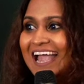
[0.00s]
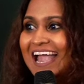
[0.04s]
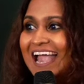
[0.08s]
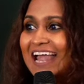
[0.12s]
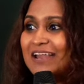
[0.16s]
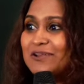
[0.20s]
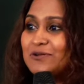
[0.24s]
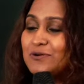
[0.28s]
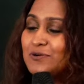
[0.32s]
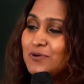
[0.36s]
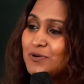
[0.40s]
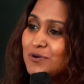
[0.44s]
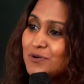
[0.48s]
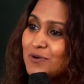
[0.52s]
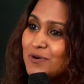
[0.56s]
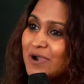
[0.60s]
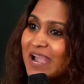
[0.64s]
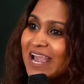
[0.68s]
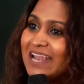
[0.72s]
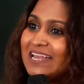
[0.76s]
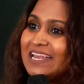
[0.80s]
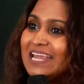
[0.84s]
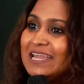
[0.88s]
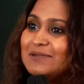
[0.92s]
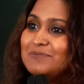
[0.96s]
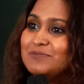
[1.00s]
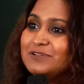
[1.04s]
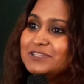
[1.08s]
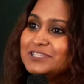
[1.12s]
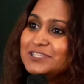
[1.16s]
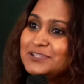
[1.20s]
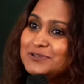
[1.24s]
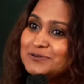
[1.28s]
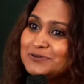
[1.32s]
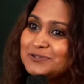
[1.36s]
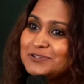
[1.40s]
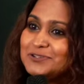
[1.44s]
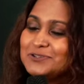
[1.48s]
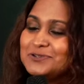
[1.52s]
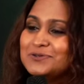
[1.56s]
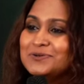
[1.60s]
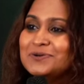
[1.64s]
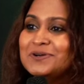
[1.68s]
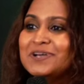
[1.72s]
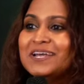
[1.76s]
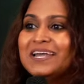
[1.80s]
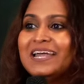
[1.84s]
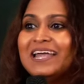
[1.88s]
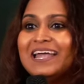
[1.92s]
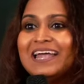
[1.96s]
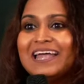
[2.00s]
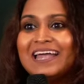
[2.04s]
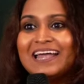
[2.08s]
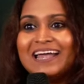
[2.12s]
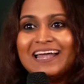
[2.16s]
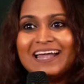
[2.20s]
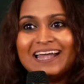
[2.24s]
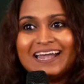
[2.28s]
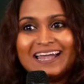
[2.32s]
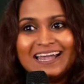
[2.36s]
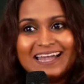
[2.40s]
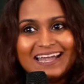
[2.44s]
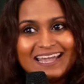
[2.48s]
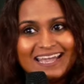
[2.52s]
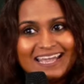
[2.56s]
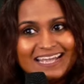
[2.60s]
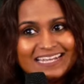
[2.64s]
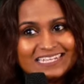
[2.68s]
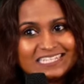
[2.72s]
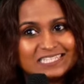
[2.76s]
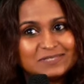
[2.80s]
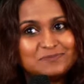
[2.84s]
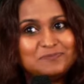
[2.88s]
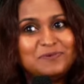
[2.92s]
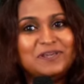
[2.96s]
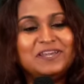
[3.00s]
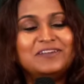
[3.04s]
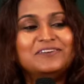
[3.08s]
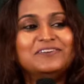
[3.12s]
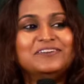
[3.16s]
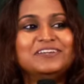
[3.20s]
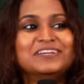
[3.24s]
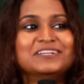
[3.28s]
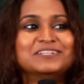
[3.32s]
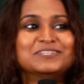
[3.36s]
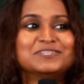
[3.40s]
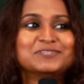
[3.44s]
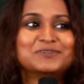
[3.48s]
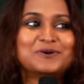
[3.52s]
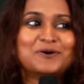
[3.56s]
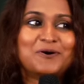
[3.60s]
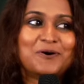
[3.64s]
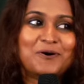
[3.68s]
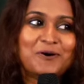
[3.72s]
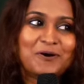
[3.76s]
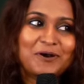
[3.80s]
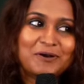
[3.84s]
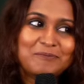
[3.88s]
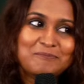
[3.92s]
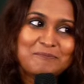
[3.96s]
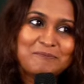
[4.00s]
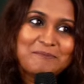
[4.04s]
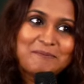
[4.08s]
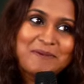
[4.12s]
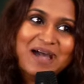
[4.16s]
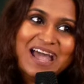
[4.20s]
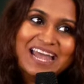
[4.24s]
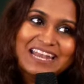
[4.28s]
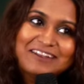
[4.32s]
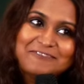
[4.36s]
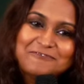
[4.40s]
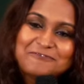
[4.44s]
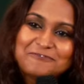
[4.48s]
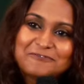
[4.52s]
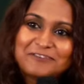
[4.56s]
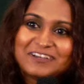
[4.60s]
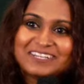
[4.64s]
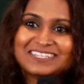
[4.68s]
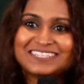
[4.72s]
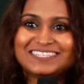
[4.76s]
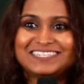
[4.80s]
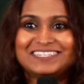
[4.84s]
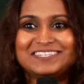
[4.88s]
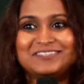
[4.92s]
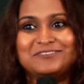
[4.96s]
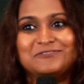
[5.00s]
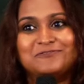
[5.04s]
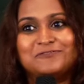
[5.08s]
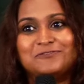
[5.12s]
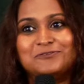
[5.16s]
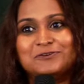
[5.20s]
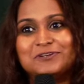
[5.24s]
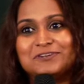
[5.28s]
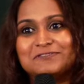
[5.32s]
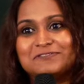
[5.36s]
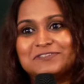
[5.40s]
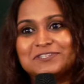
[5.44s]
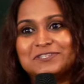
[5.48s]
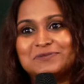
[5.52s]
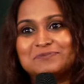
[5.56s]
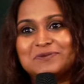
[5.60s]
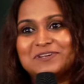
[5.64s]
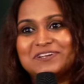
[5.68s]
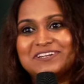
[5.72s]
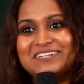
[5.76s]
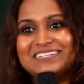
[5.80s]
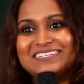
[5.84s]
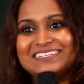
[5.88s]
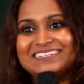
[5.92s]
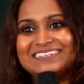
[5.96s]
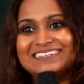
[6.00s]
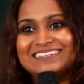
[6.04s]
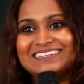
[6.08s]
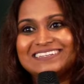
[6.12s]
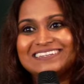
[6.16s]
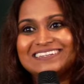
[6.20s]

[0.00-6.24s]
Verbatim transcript: And who enables you to experience or manifest the fruit of the Spirit?